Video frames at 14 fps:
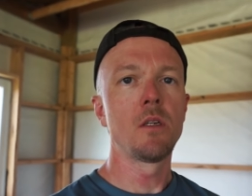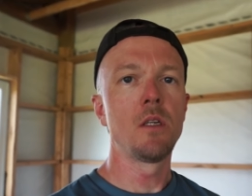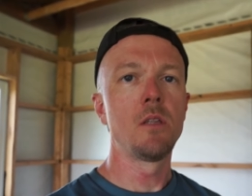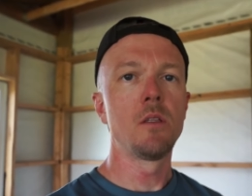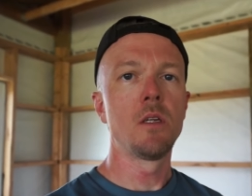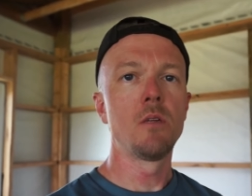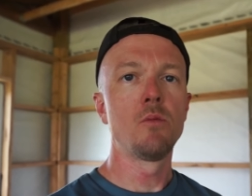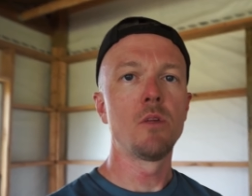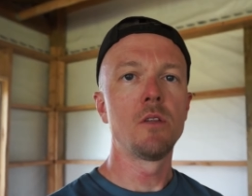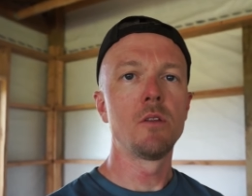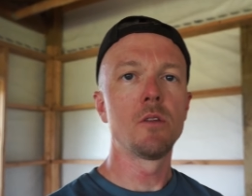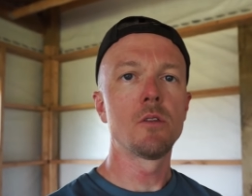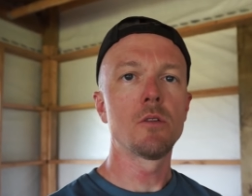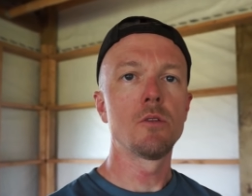and then
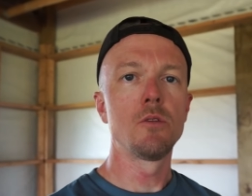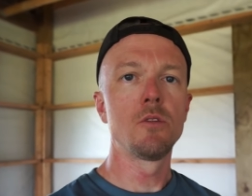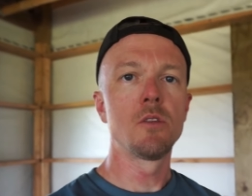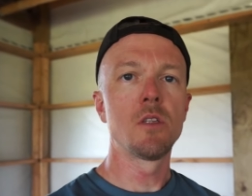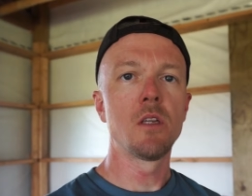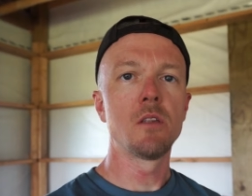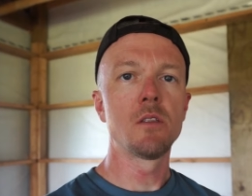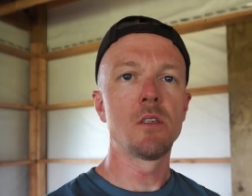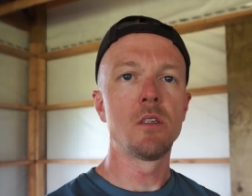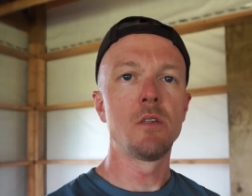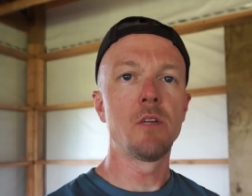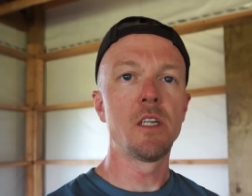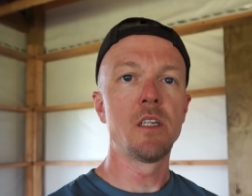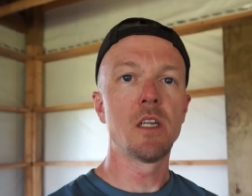run the screws that
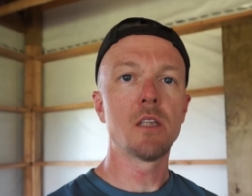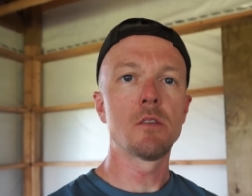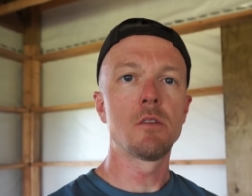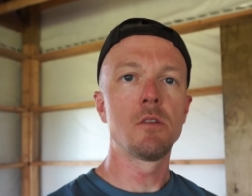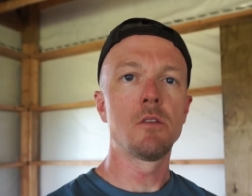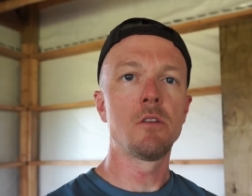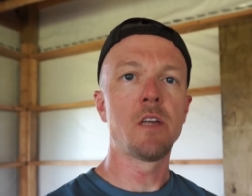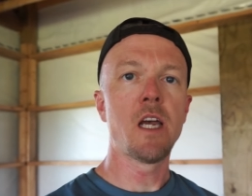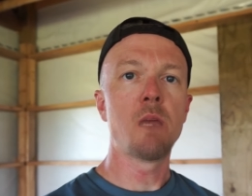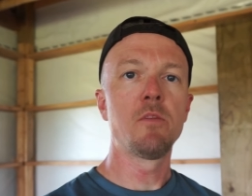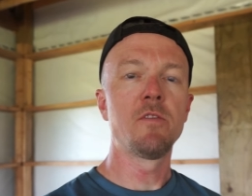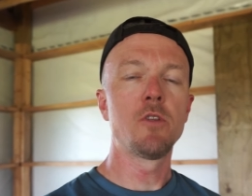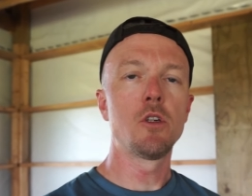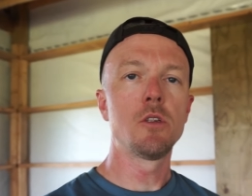sit right next to the
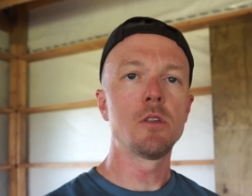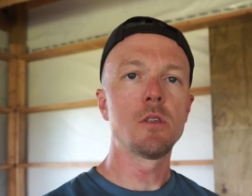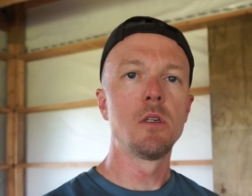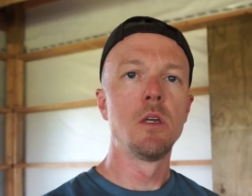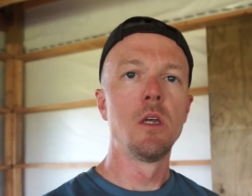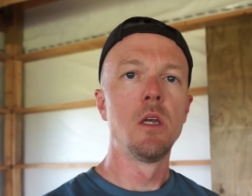lap first.